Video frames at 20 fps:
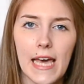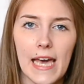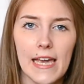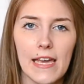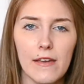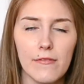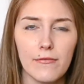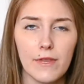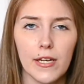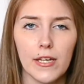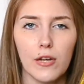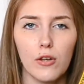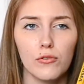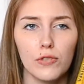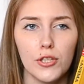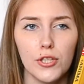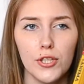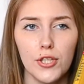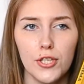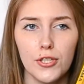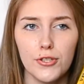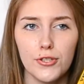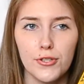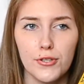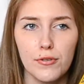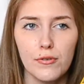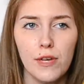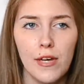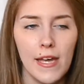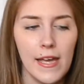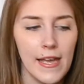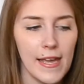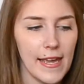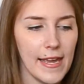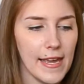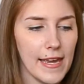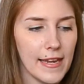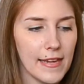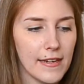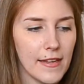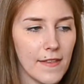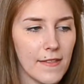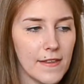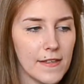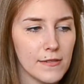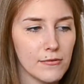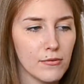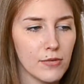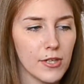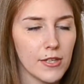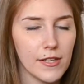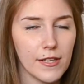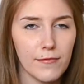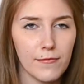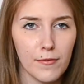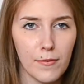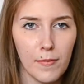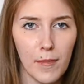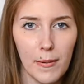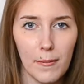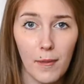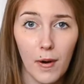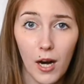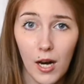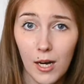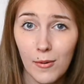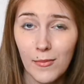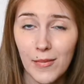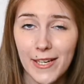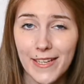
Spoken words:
I have read only these 2, and these were a gift from my mom,